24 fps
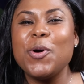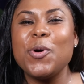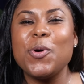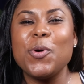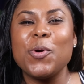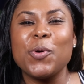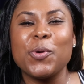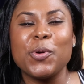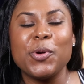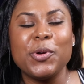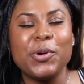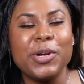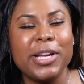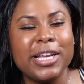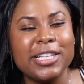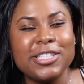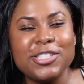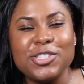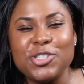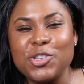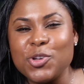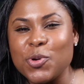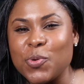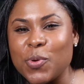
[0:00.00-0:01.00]
or who
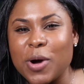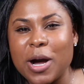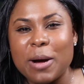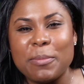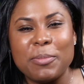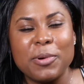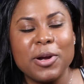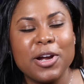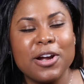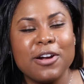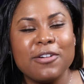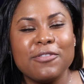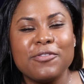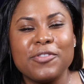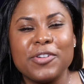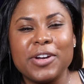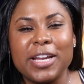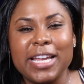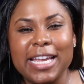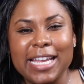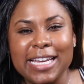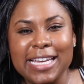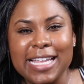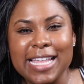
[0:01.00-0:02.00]
hits you up
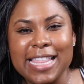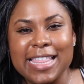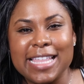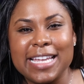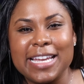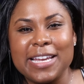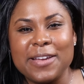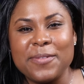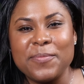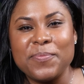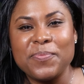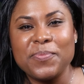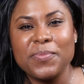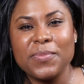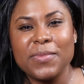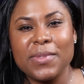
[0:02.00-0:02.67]
for anything.